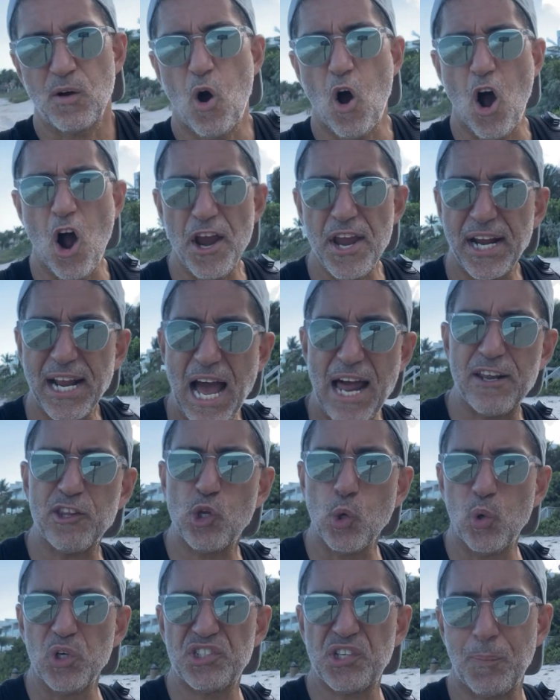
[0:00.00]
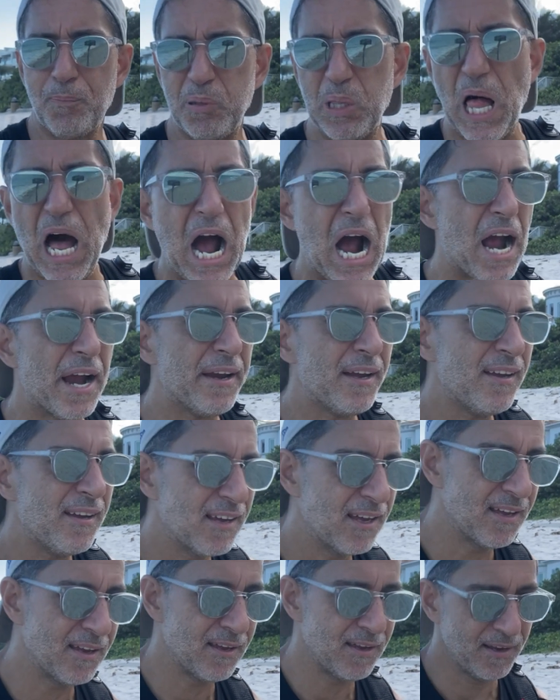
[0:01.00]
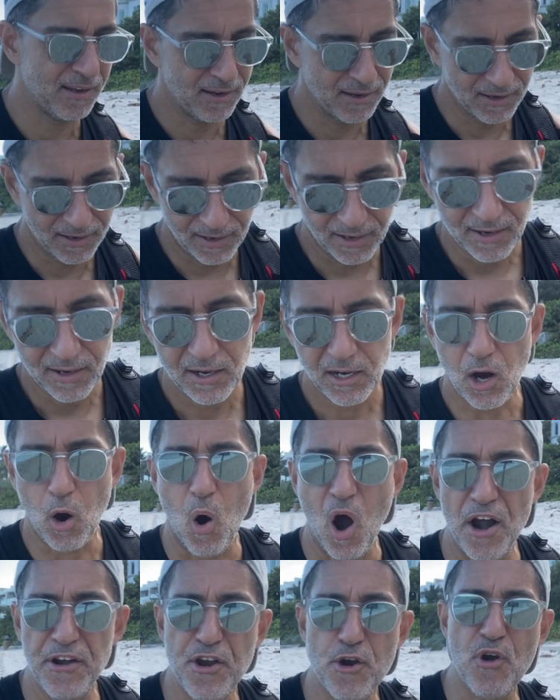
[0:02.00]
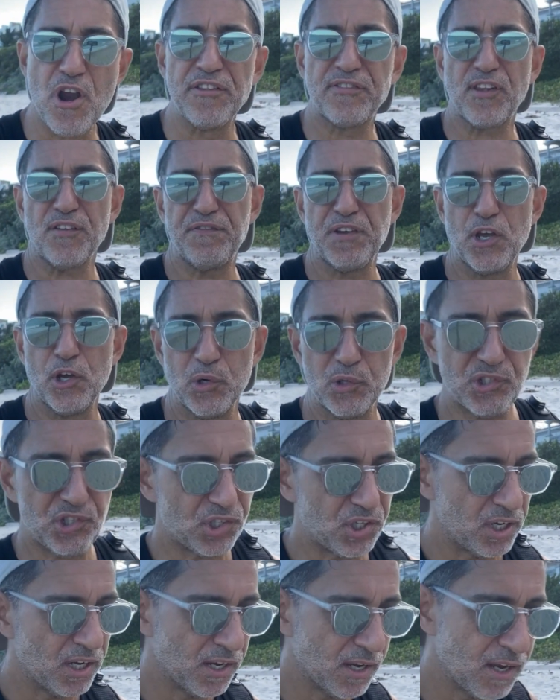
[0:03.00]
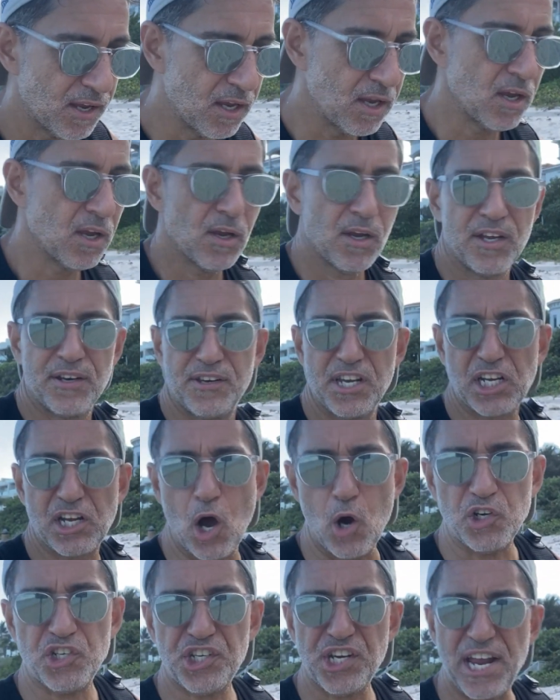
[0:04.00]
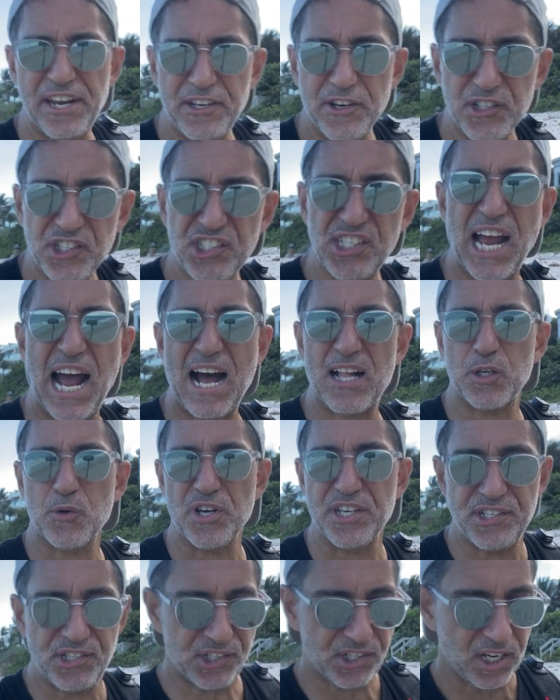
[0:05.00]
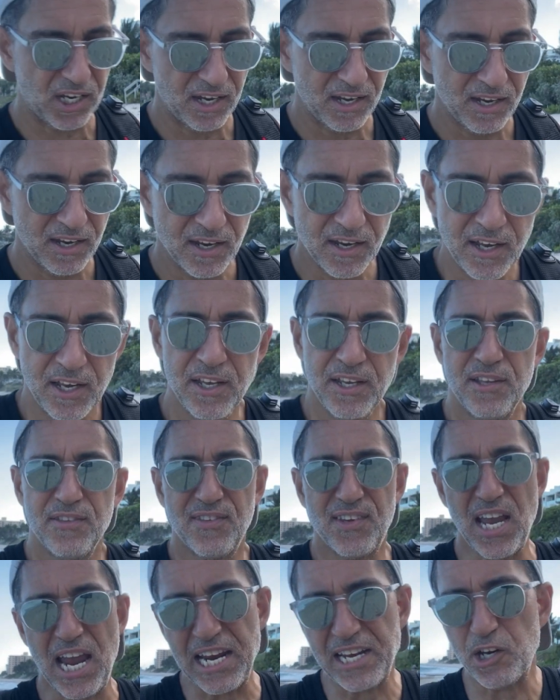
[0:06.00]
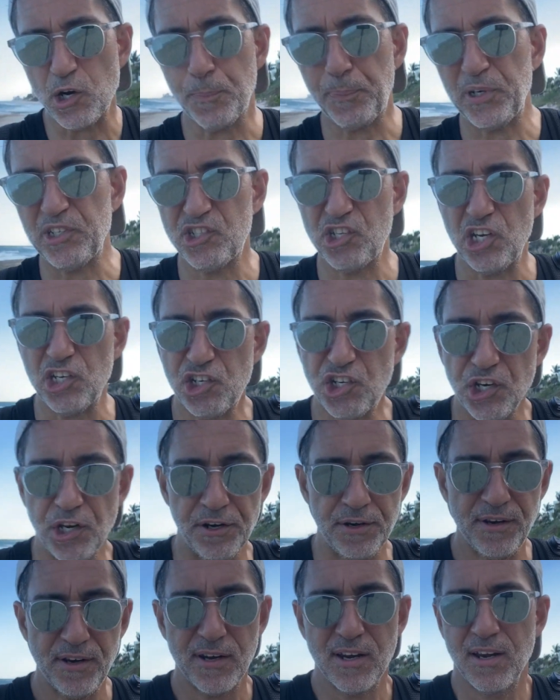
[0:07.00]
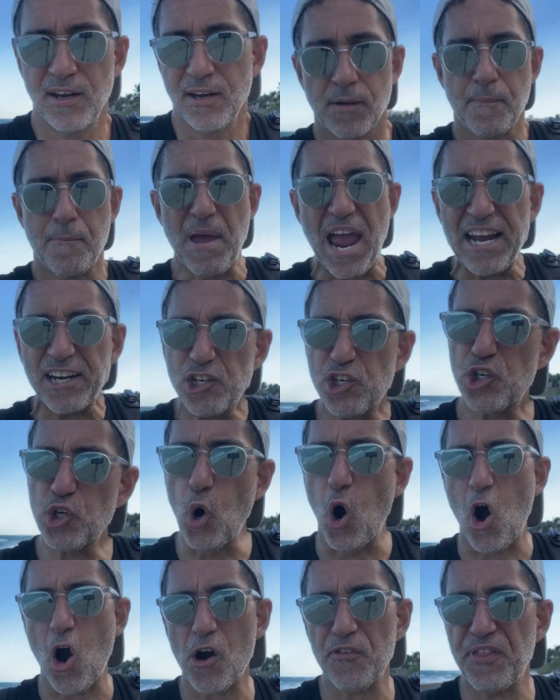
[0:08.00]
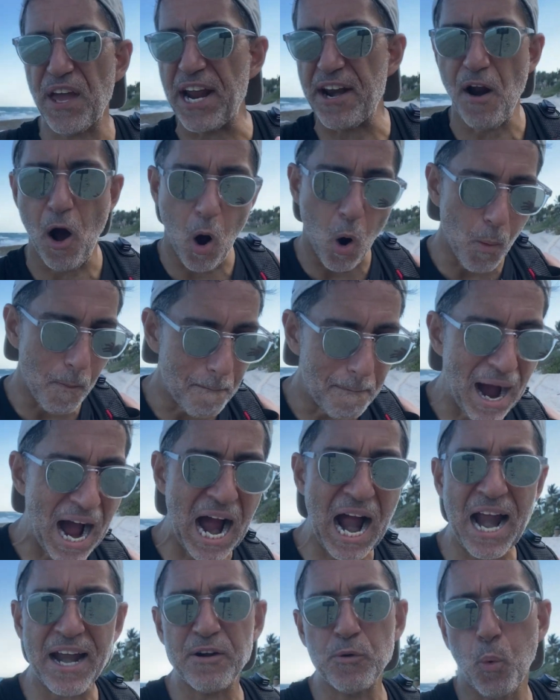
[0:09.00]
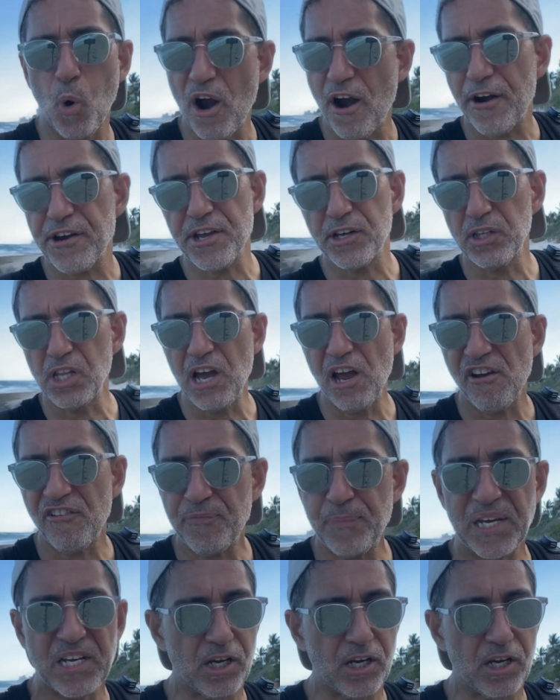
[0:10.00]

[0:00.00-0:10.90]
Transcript: All you got to do is apply, go on your interviews, negotiate your salaries, take your position, make sure they don't mind where you live,